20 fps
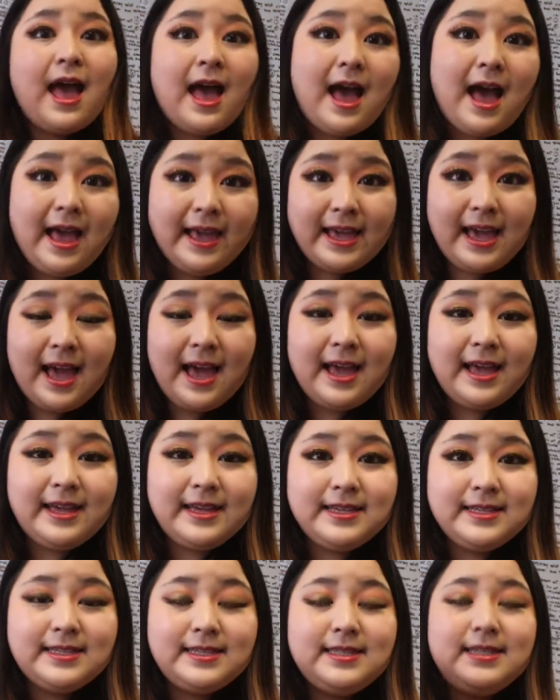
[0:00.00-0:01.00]
Hi
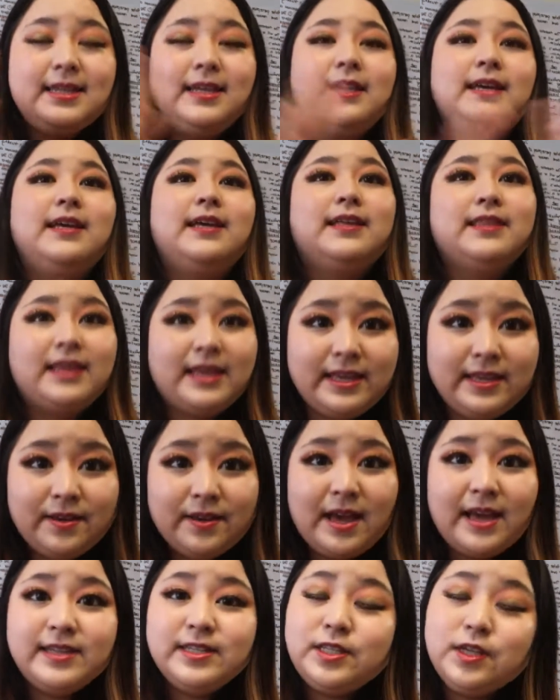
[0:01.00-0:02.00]
guys! Thank you
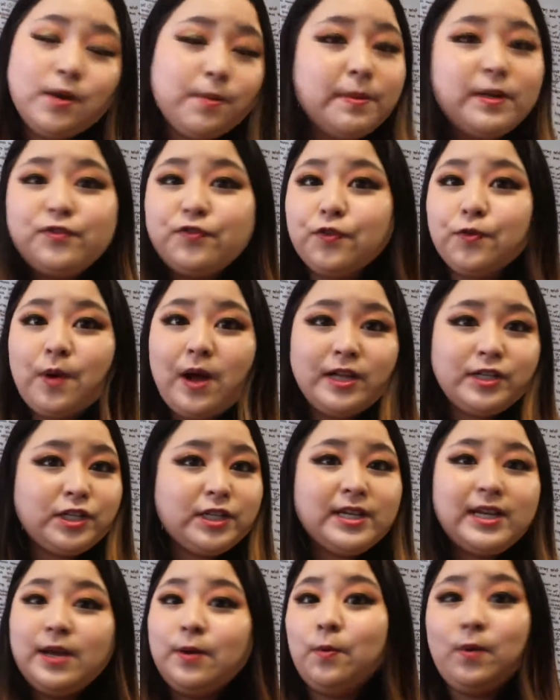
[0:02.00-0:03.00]
guys so much for
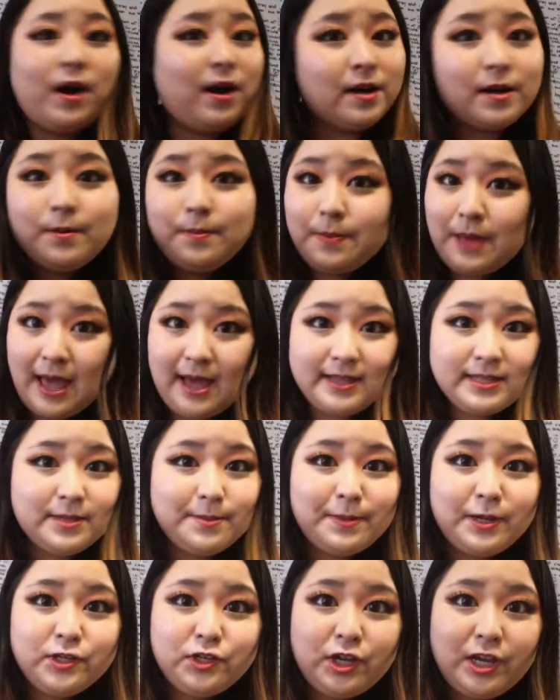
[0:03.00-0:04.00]
watching and welcome back to
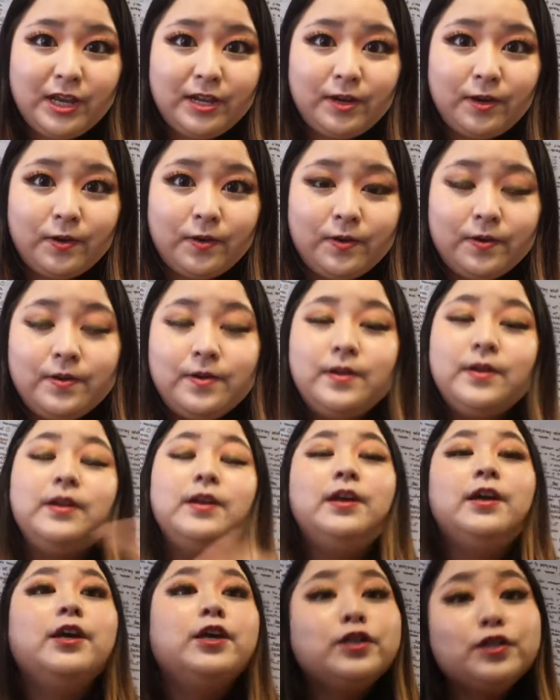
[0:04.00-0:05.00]
my channel.
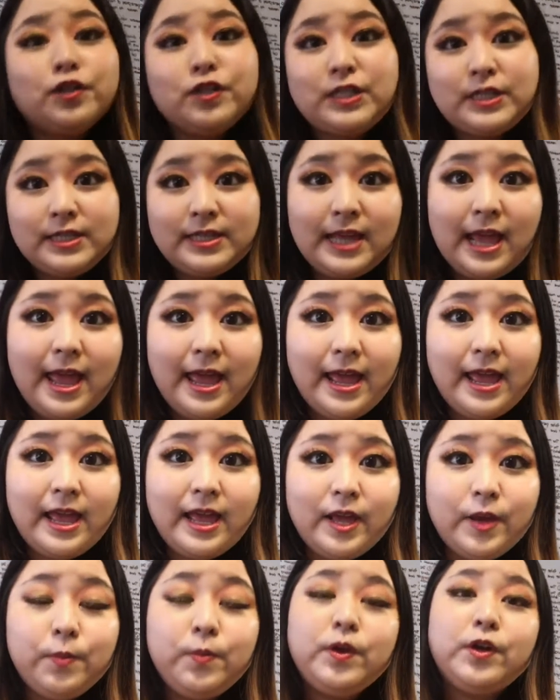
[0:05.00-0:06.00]
So
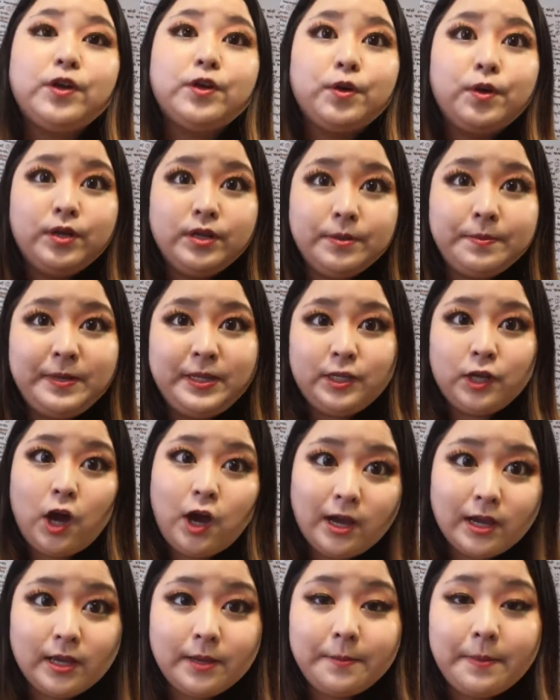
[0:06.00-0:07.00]
today we are going to be
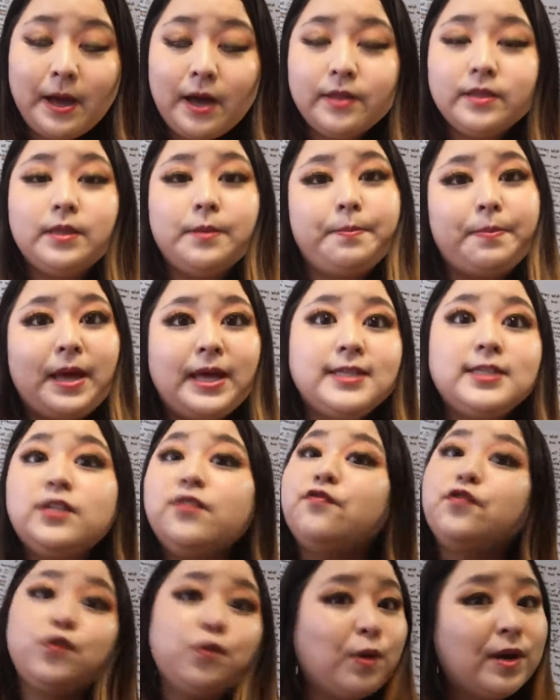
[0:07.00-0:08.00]
talking about the best
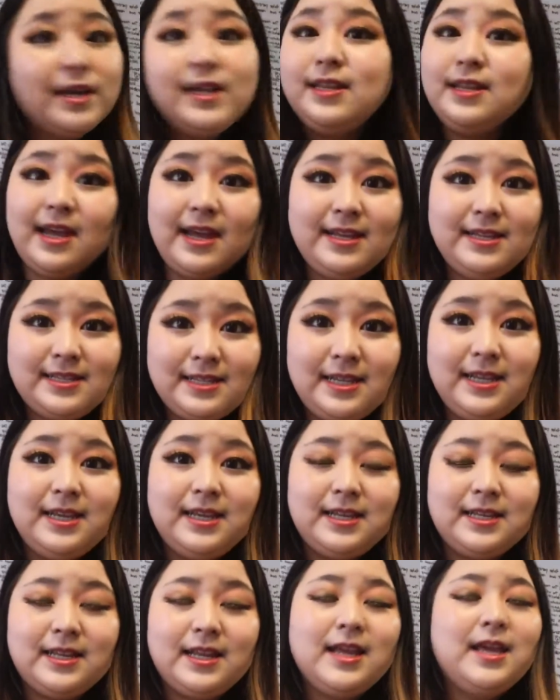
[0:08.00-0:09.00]
of
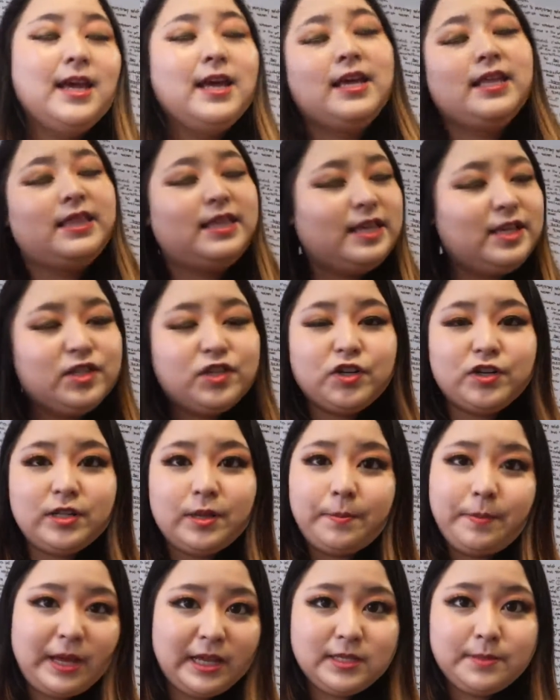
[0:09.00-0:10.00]
2019. These are the
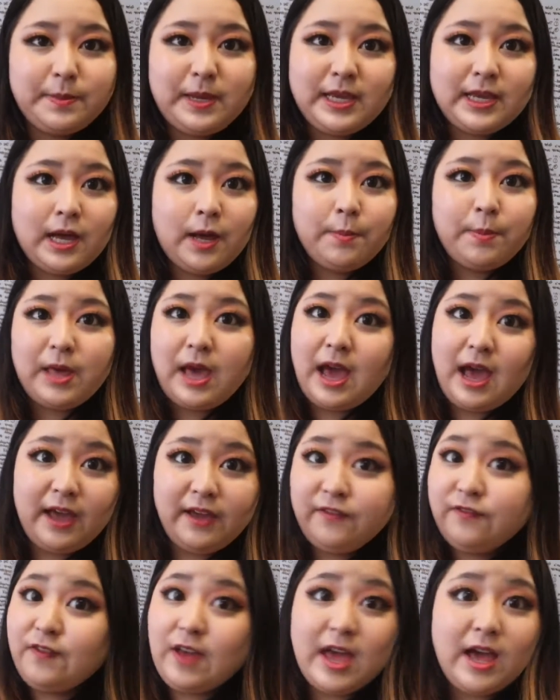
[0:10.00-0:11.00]
best makeup that
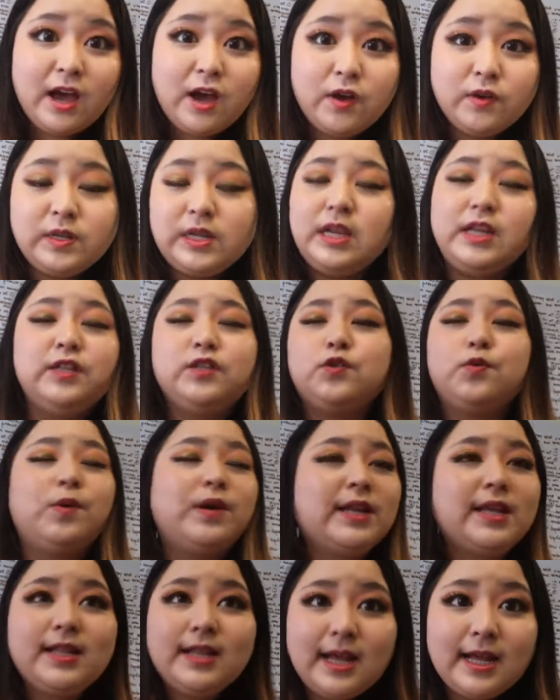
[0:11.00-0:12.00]
I found in
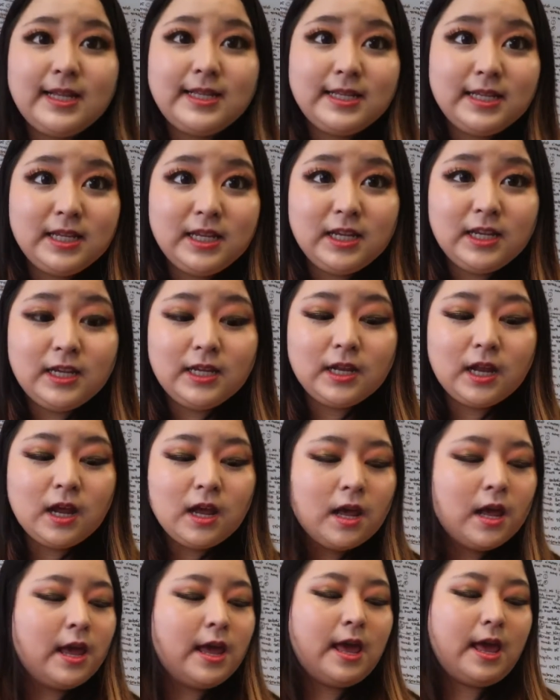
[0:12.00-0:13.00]
2019
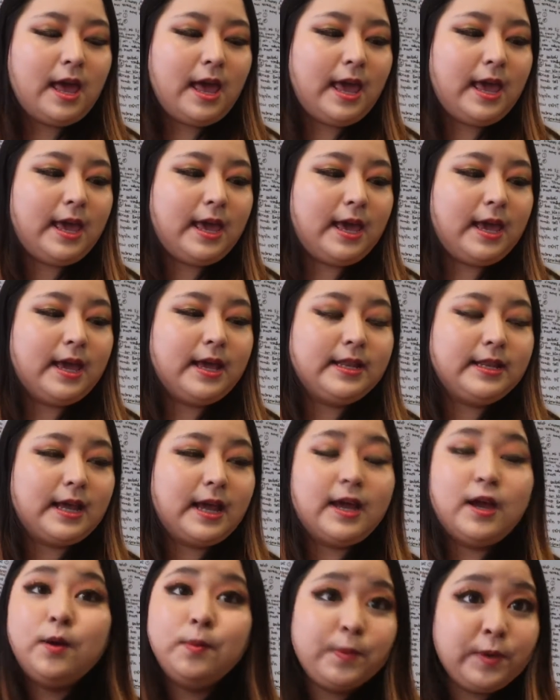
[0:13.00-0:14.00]
and I
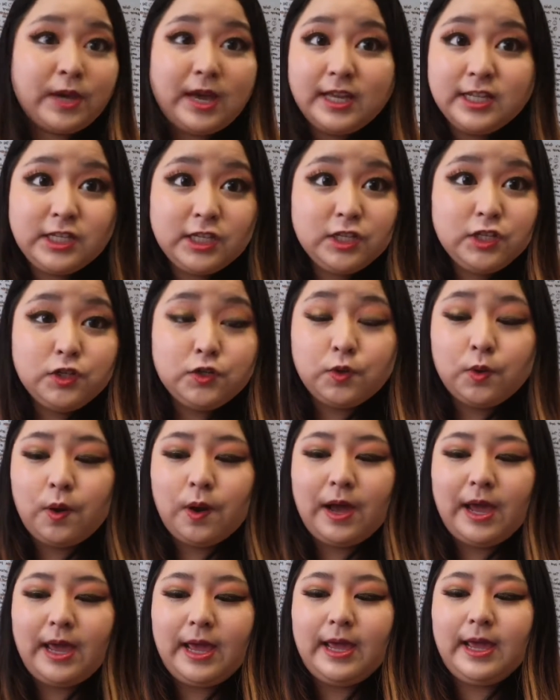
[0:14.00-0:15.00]
hope you guys
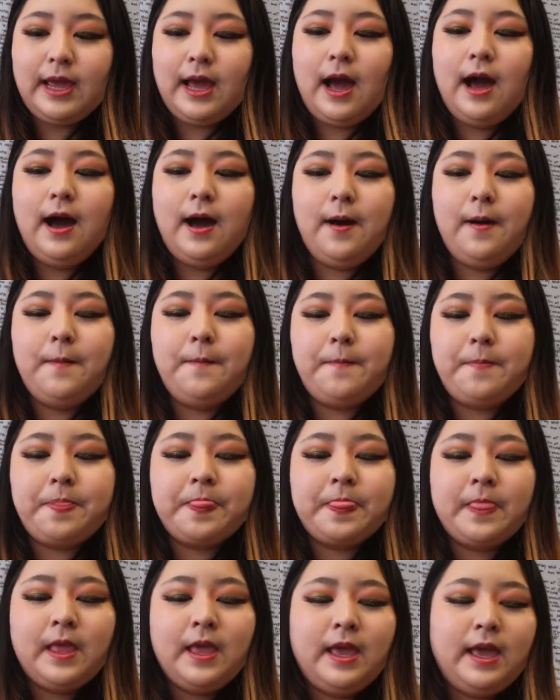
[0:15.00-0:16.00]
enjoy. And
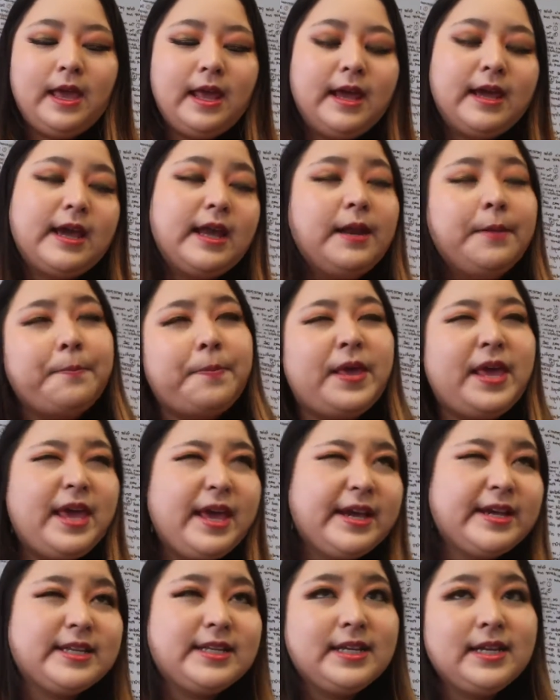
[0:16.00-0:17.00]
I kind of
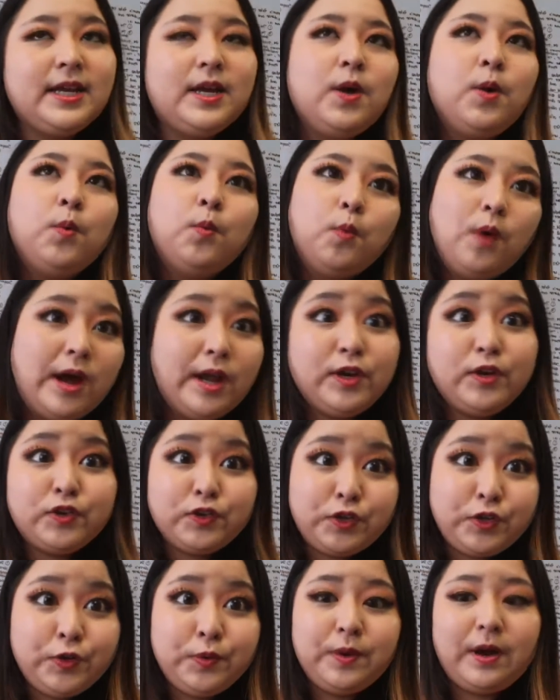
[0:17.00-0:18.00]
picked one or
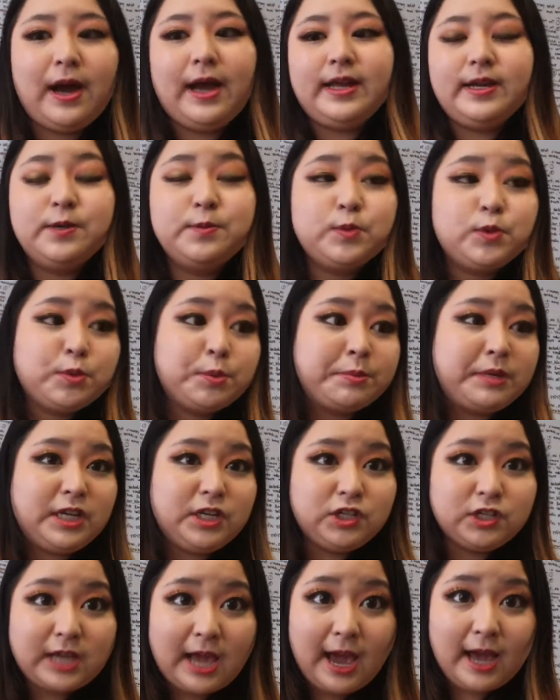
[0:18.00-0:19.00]
two items from
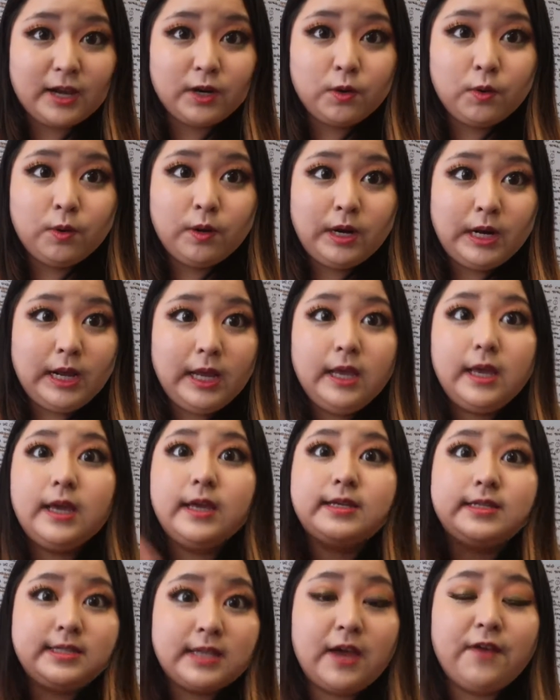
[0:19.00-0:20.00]
each category
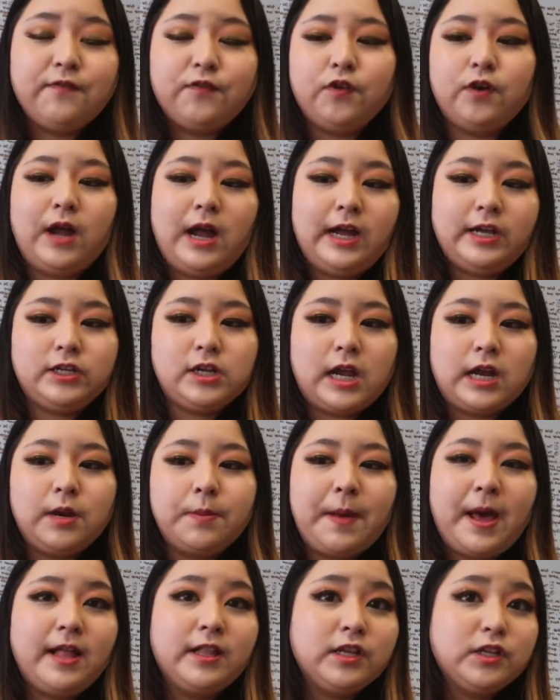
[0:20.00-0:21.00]
except for eyeshadow
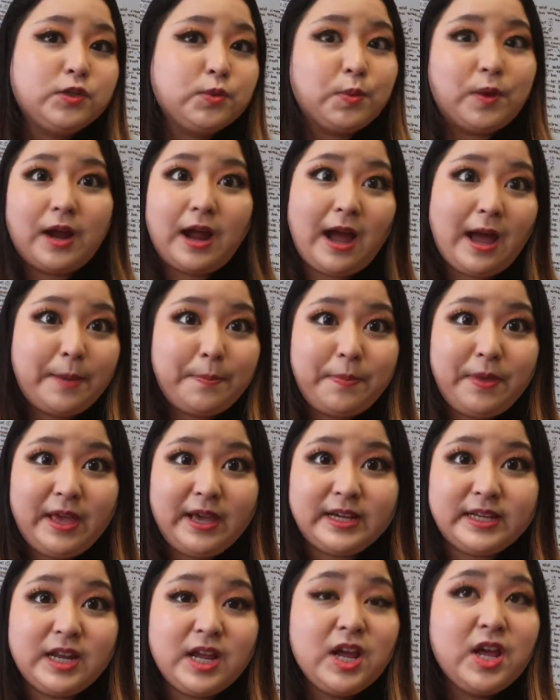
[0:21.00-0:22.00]
palettes where I
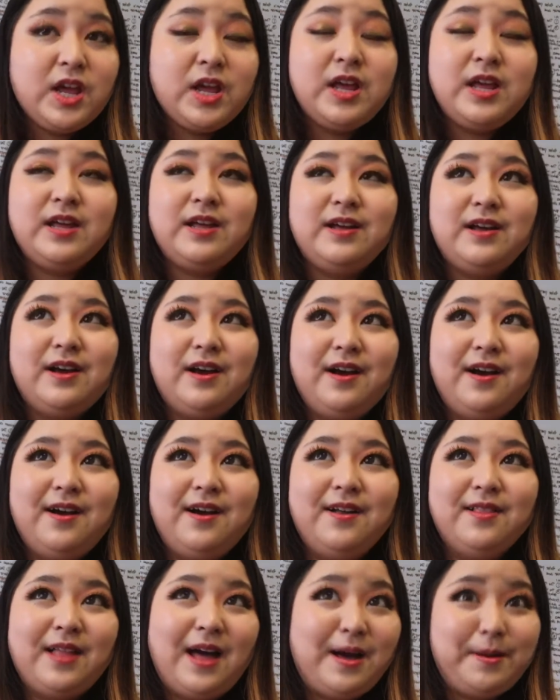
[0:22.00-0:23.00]
picked
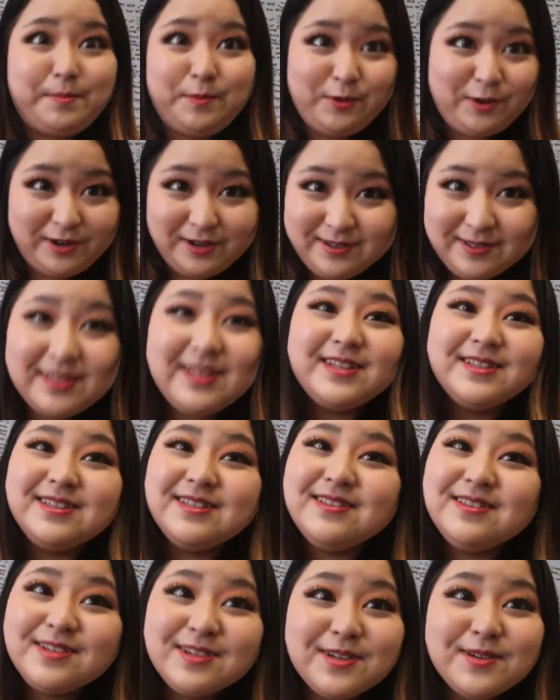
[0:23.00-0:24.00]
a lot more
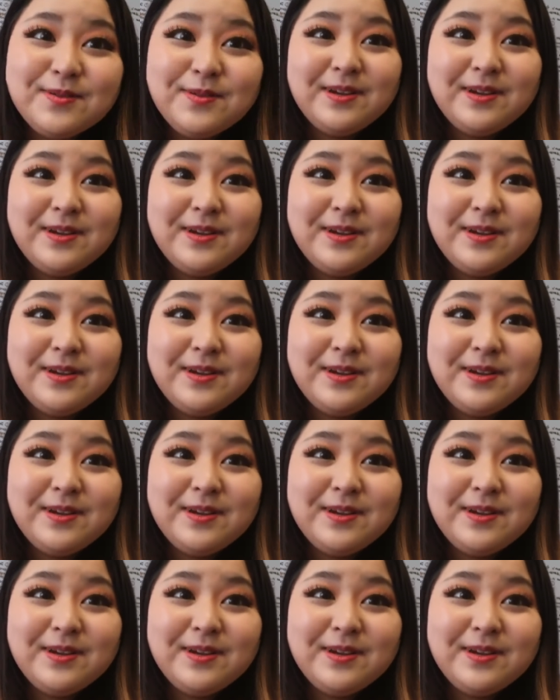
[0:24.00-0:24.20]
than two.